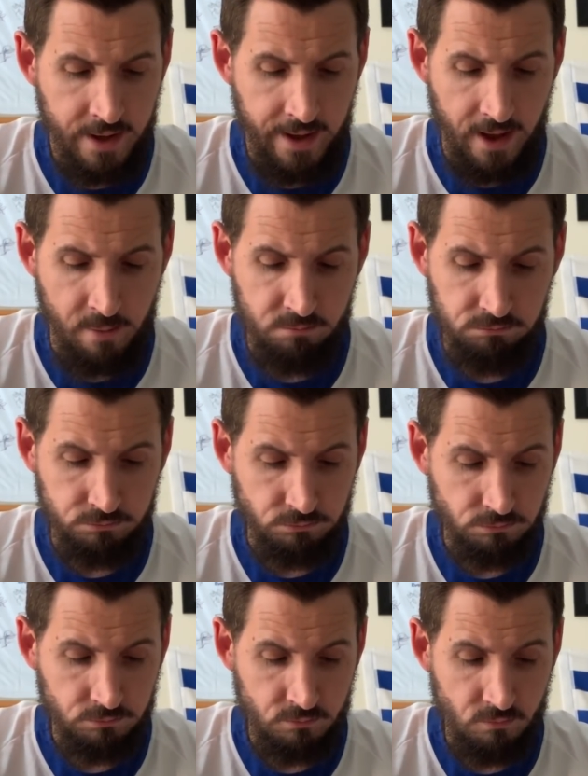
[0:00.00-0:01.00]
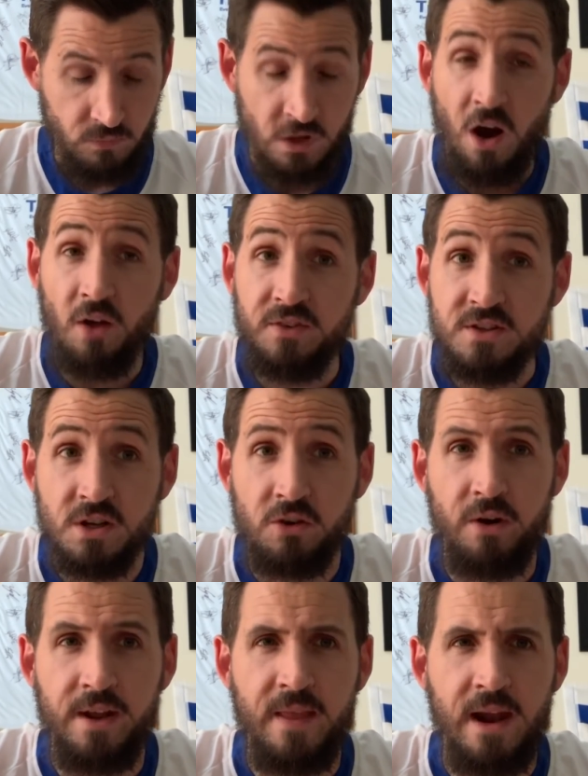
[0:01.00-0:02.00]
Can't
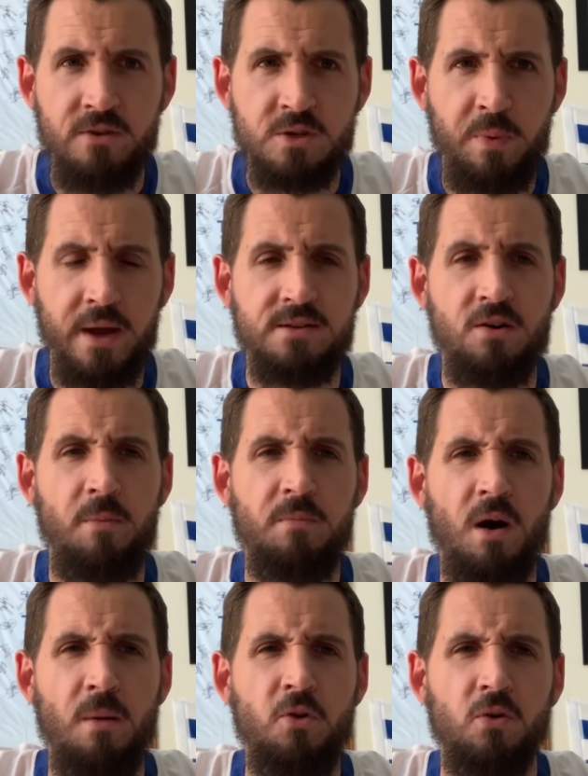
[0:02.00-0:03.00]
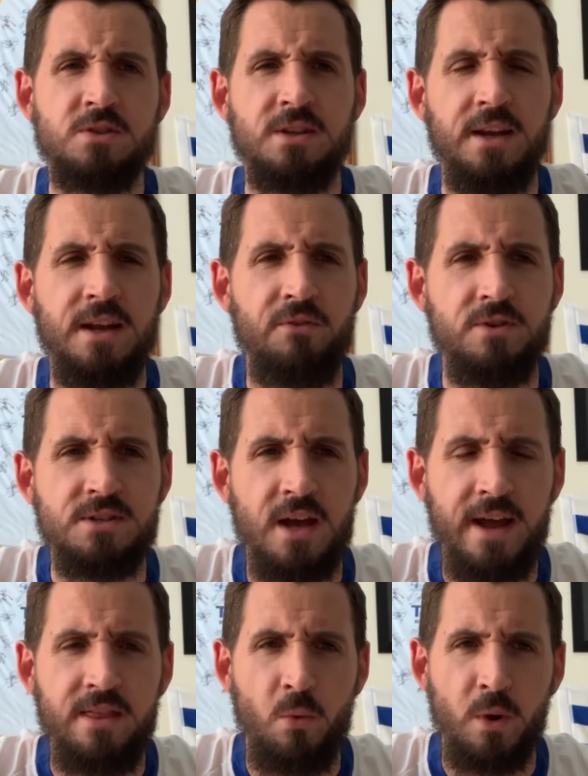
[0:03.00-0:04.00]
disagree in that respect. I'm not sitting here and
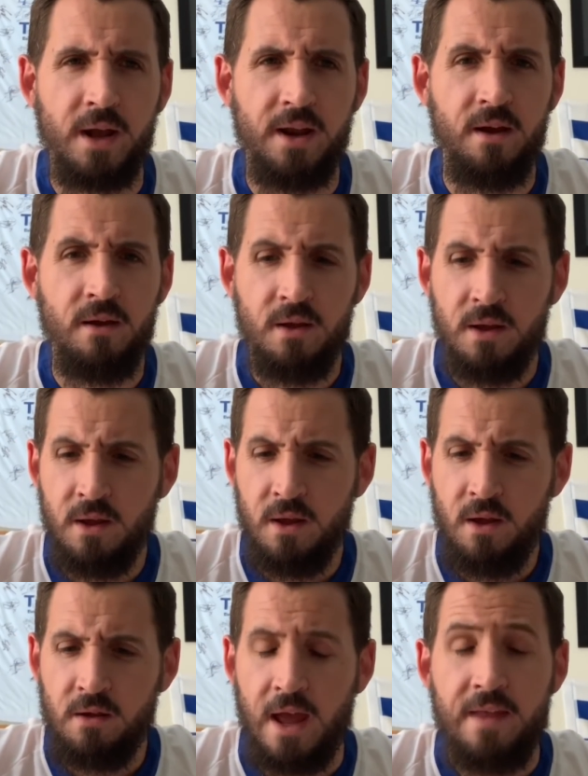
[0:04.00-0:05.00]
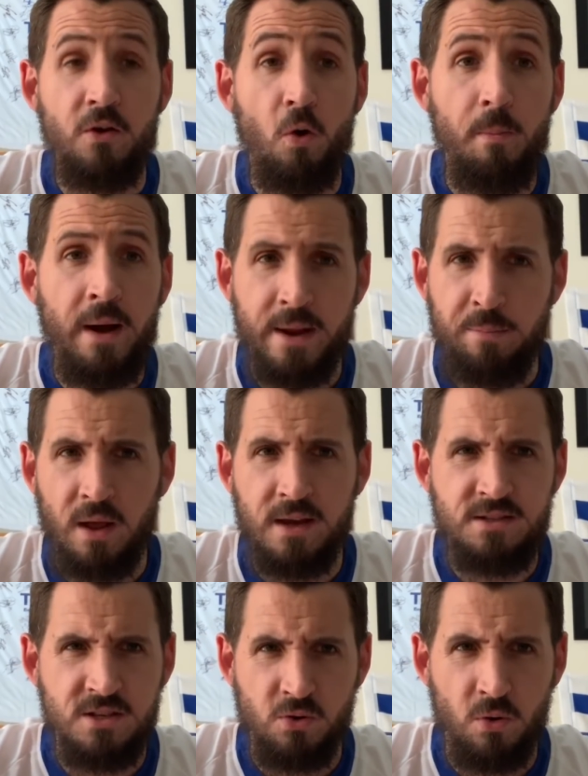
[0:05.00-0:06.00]
saying that we're going to get in the automatic
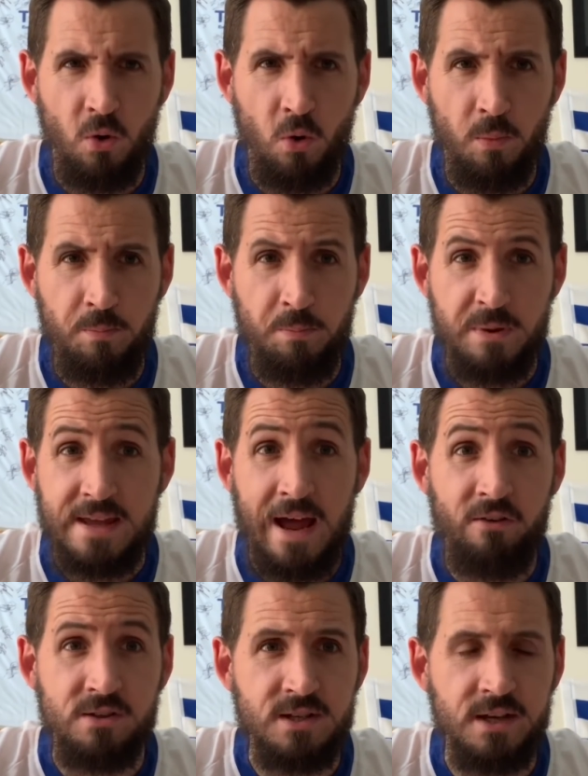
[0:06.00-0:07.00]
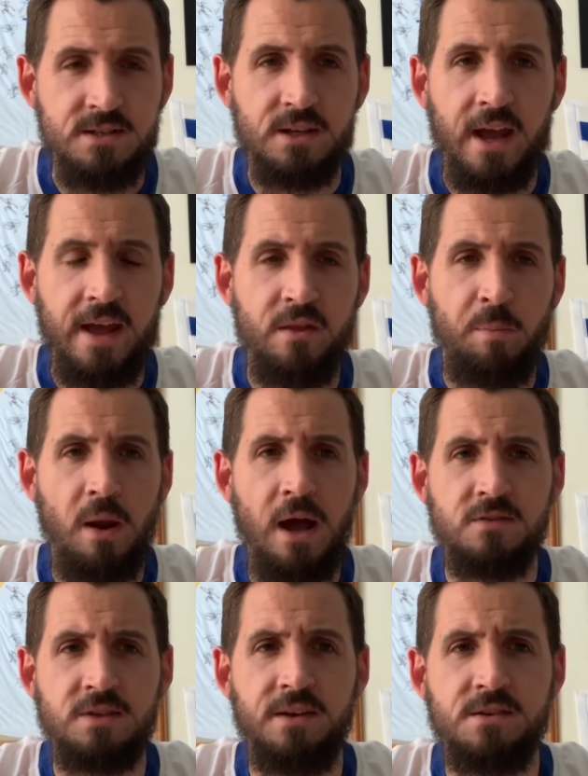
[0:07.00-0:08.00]
places or be guaranteed to get in the
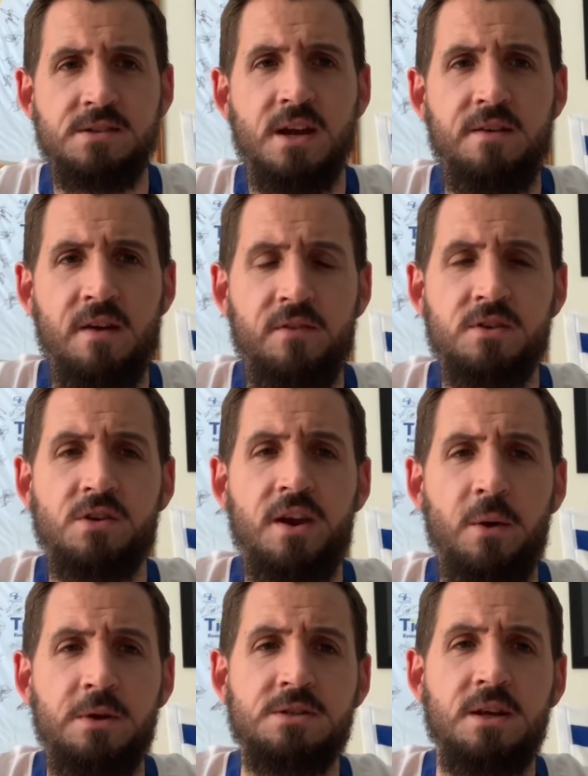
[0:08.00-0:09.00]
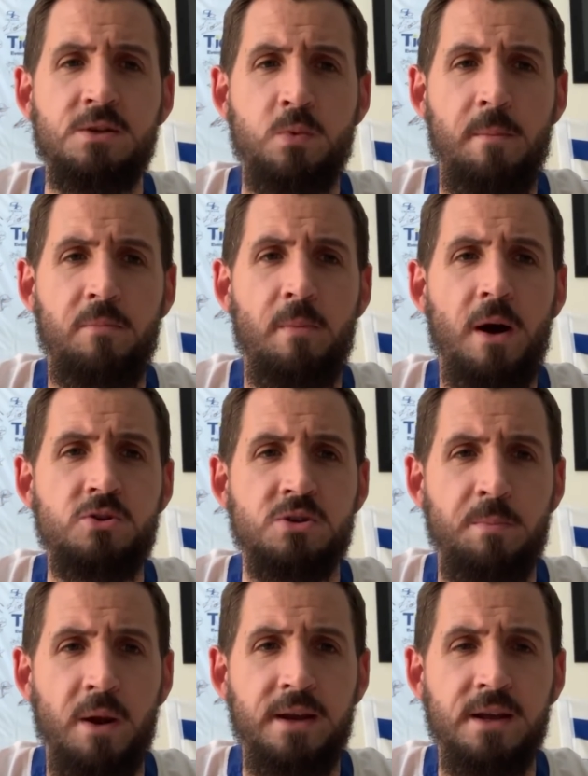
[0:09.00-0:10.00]
playoffs under Steve Evans. I know he's won
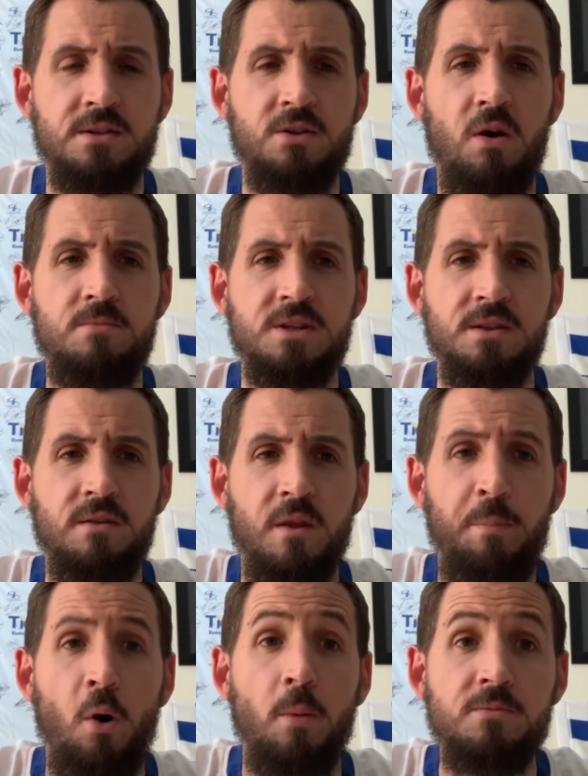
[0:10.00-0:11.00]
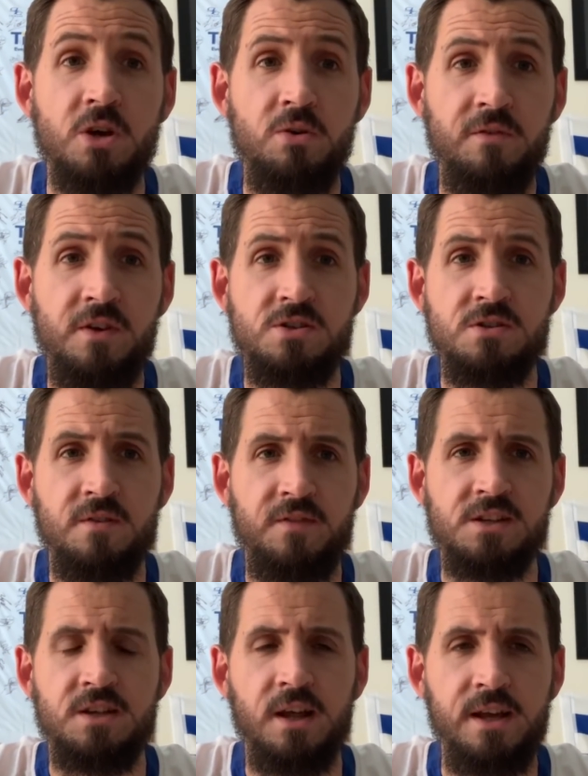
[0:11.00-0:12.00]
promotion plenty of times in the bottom 2 divisions of
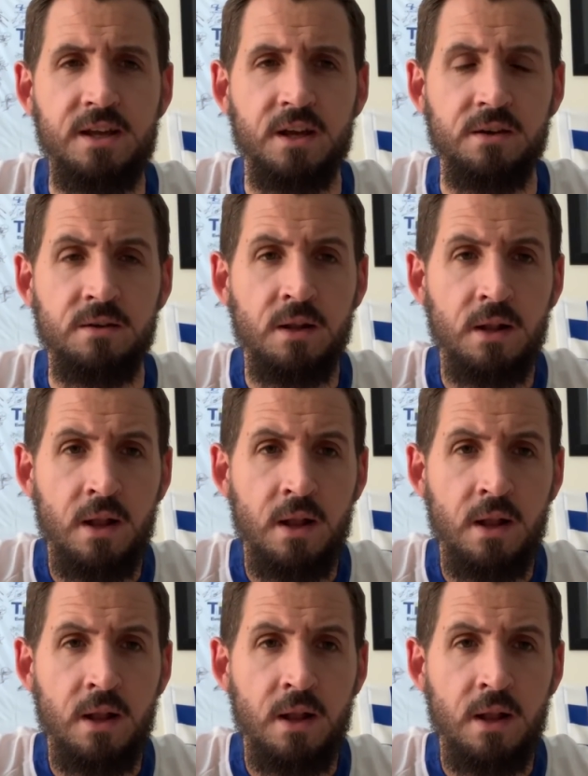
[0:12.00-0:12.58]
this league and